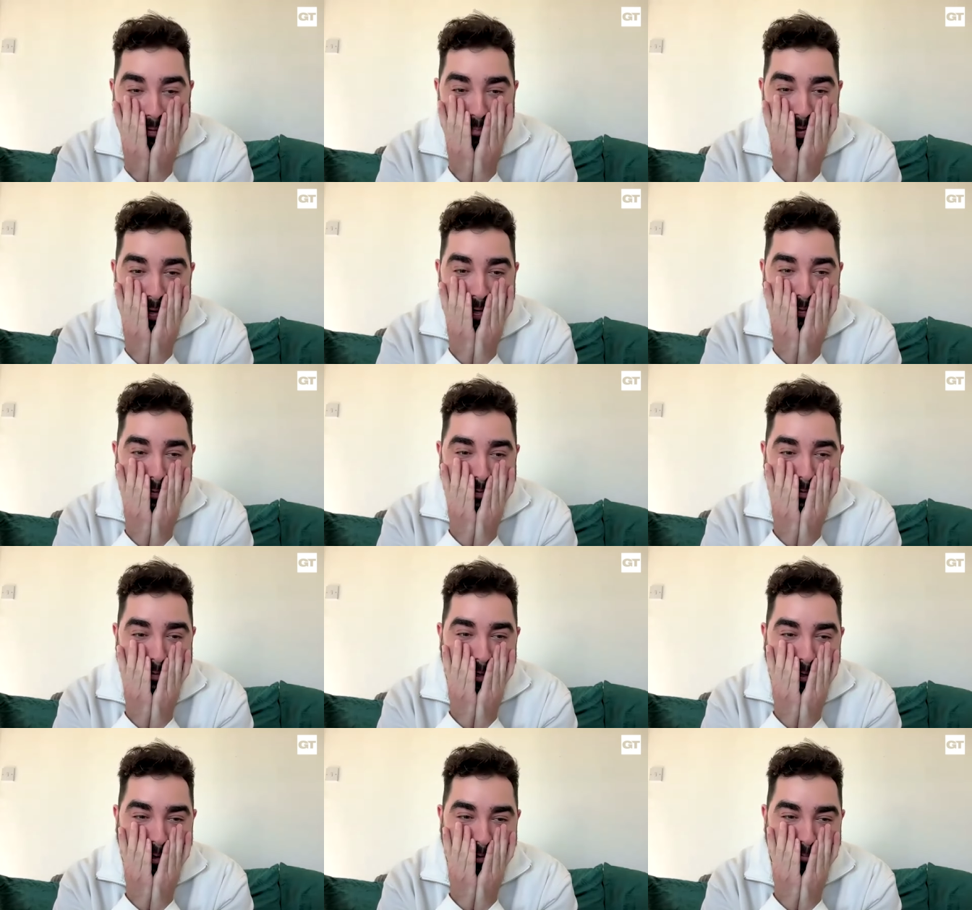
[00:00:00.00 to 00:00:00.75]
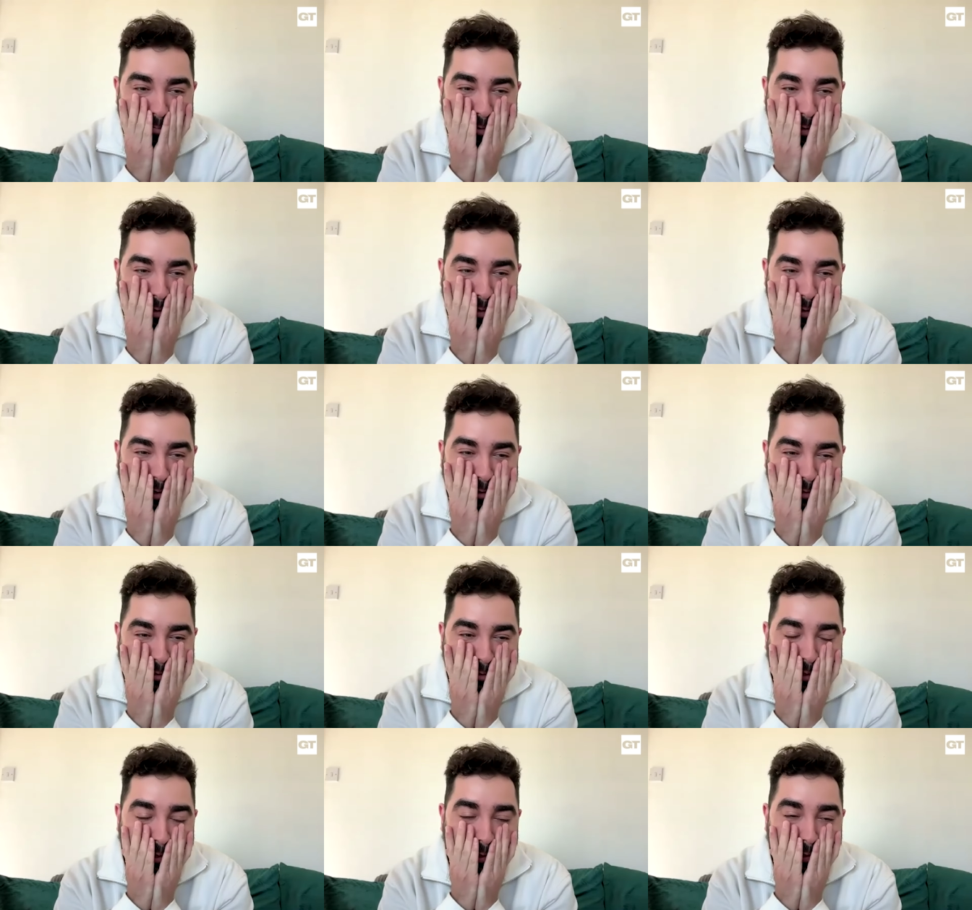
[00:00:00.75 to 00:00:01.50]
mats. Oh my
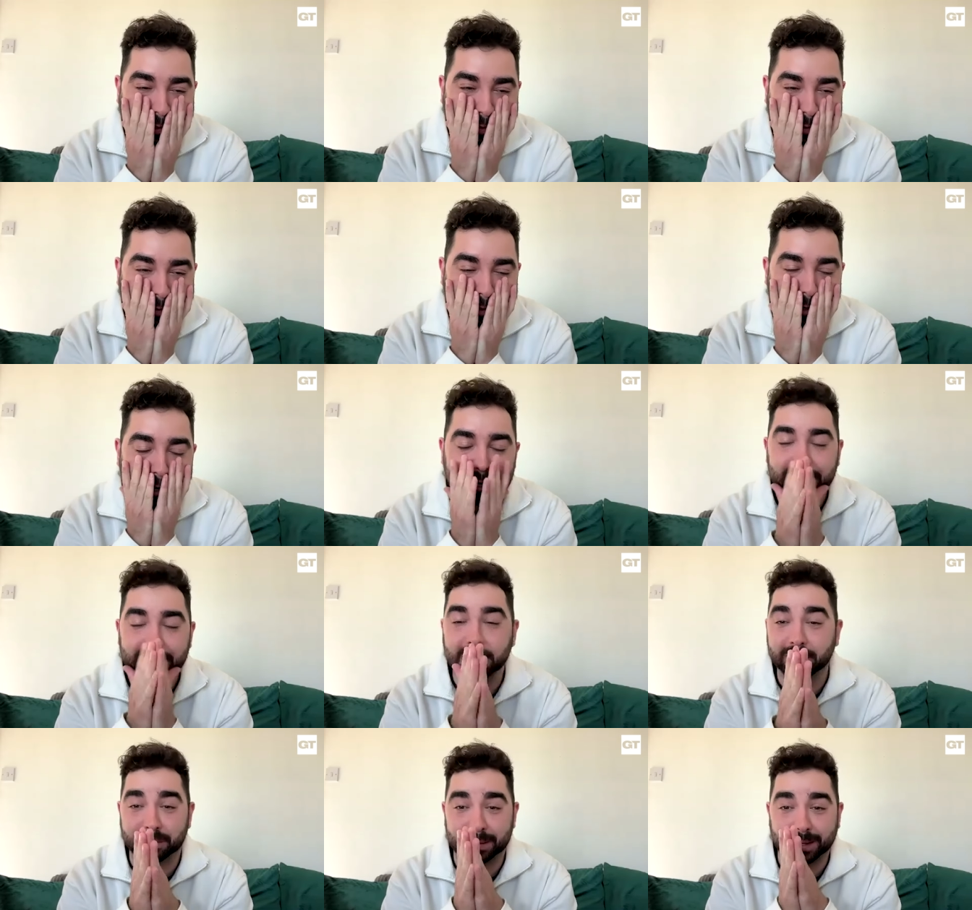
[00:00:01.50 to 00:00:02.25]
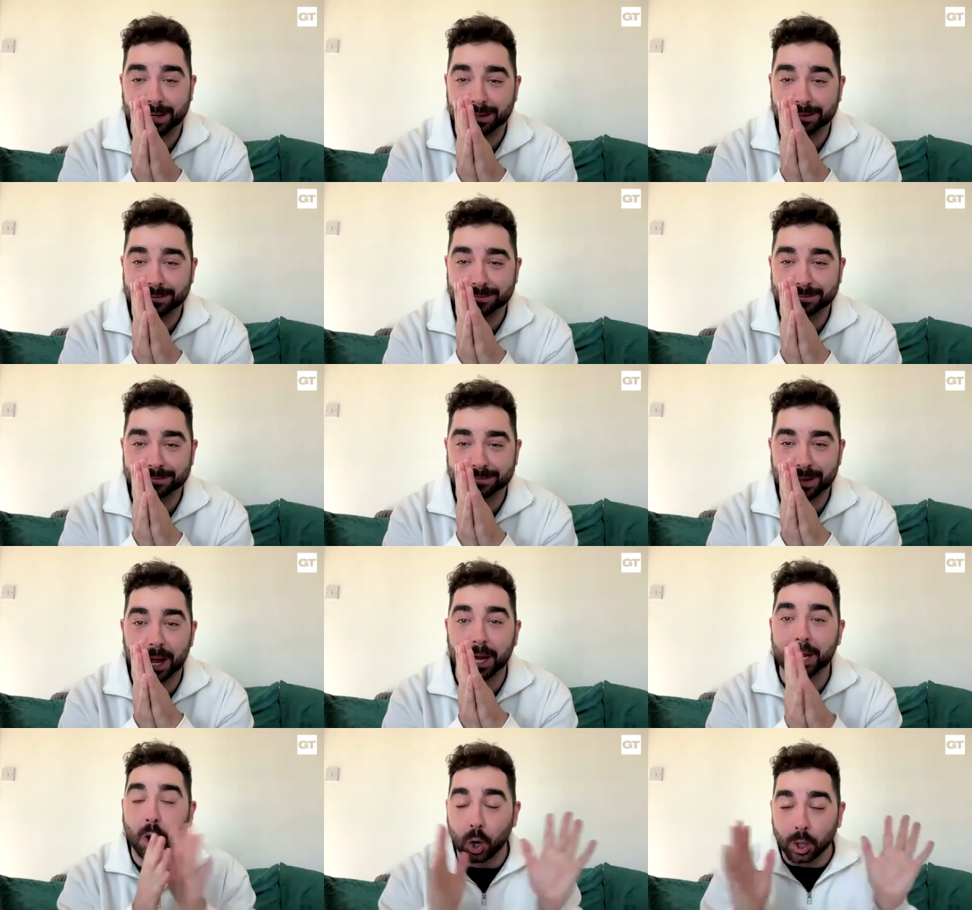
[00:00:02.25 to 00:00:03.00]
God. I love that.
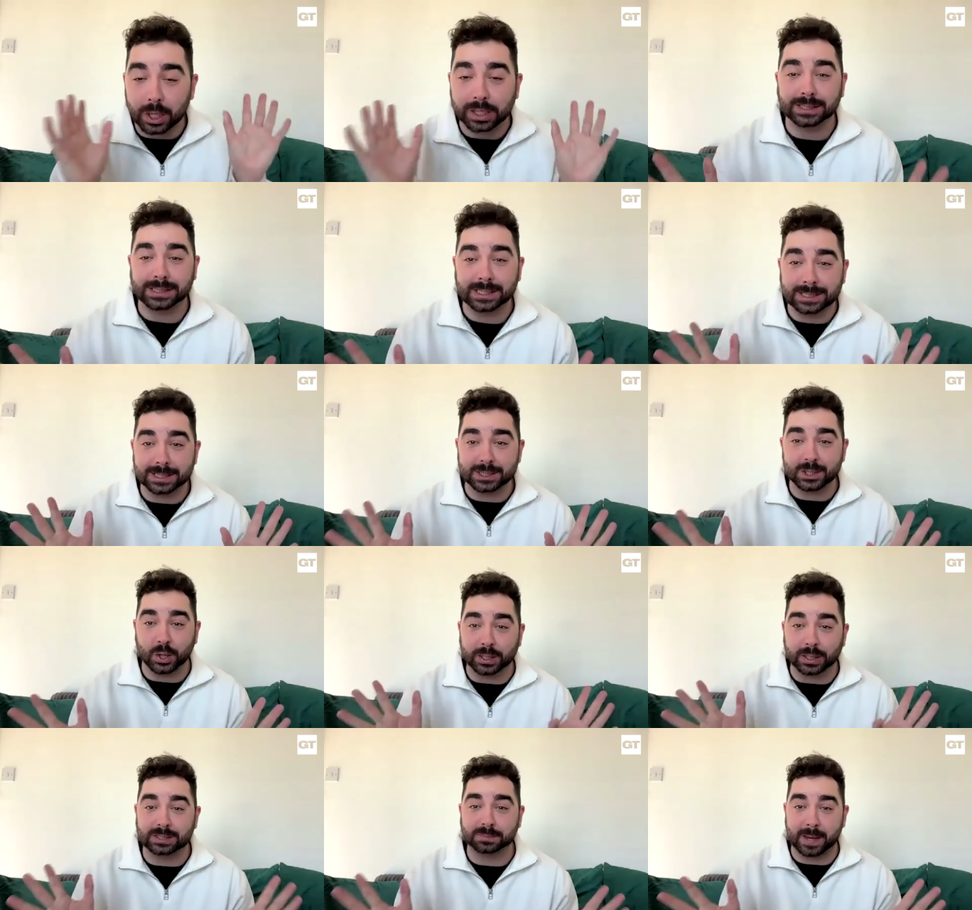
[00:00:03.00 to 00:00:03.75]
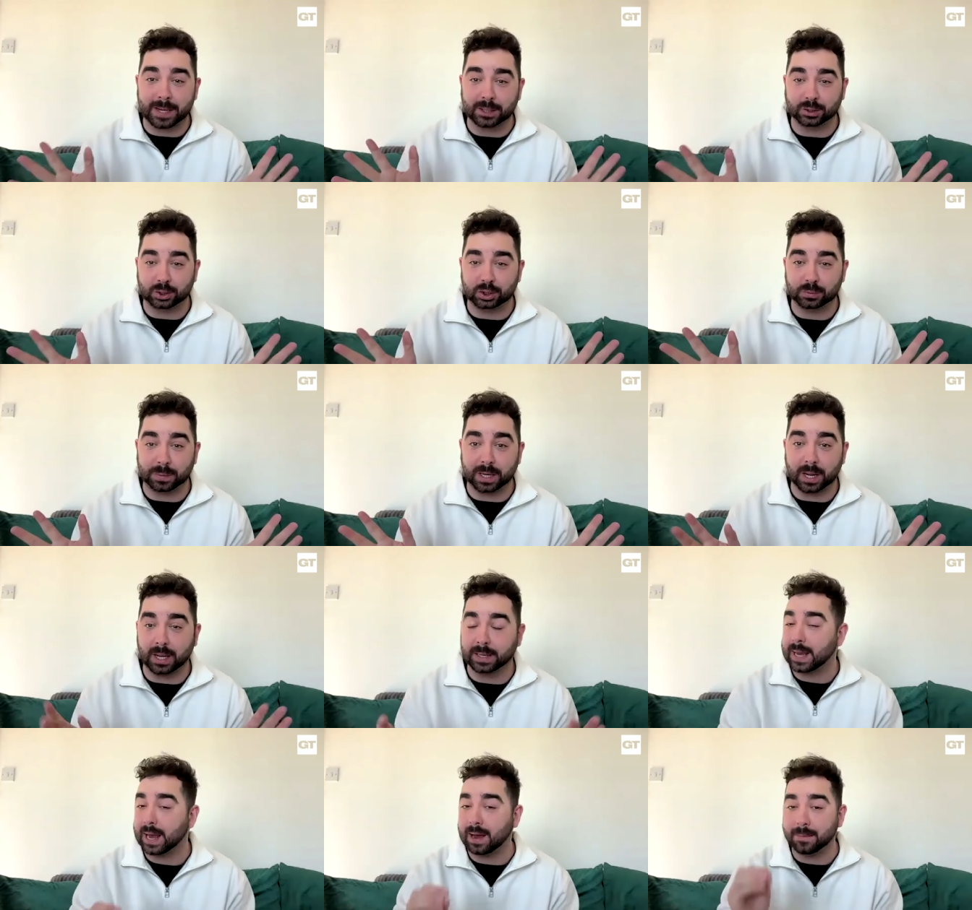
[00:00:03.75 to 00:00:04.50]
I honestly did not expect you to be
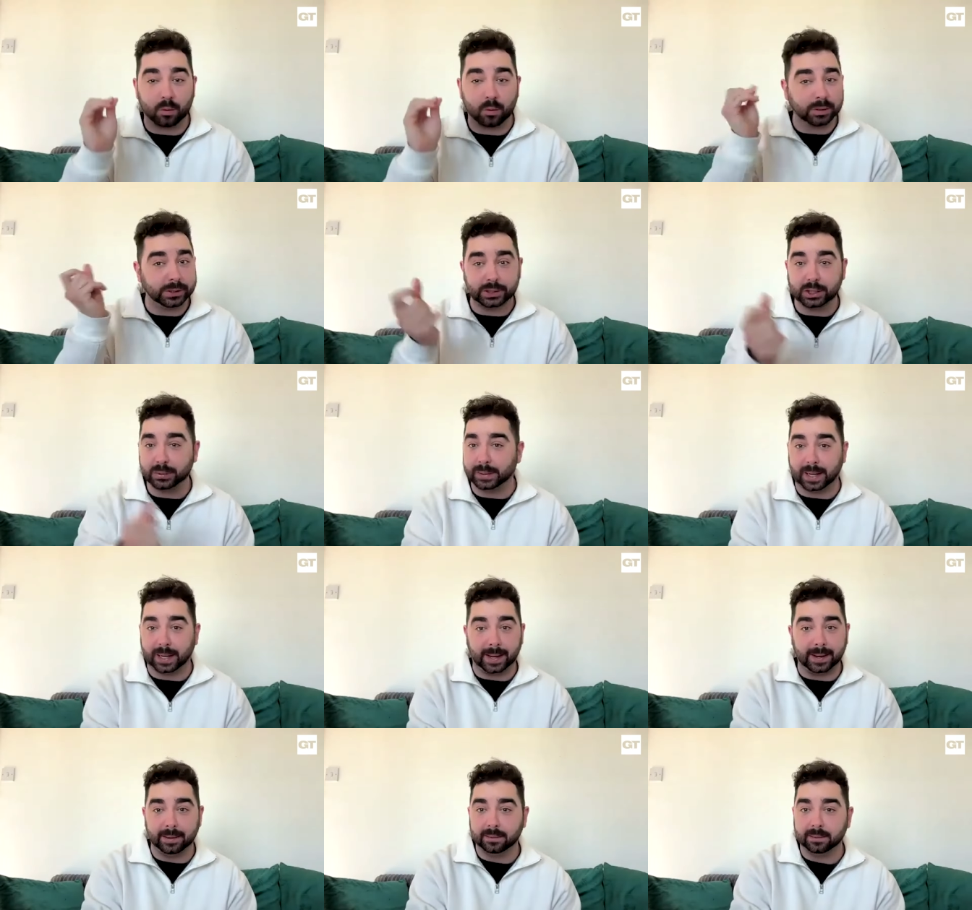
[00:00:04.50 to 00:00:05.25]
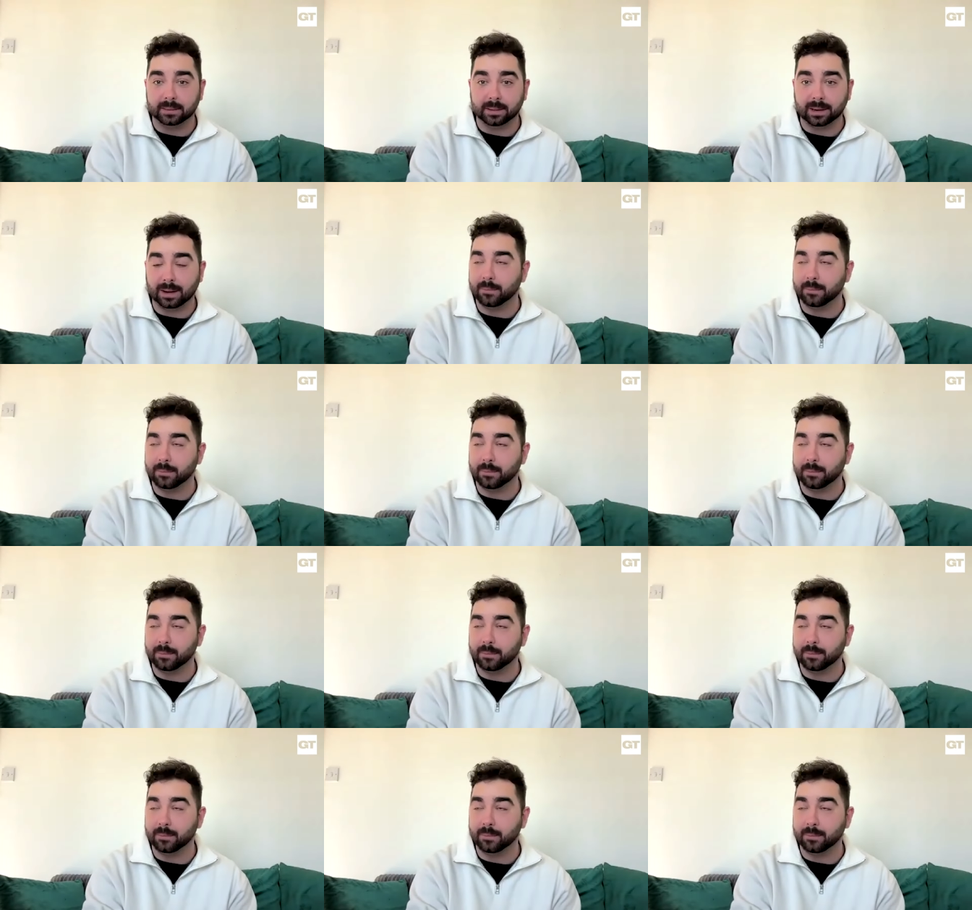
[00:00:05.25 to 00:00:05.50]
like, yeah, I'm already doing it.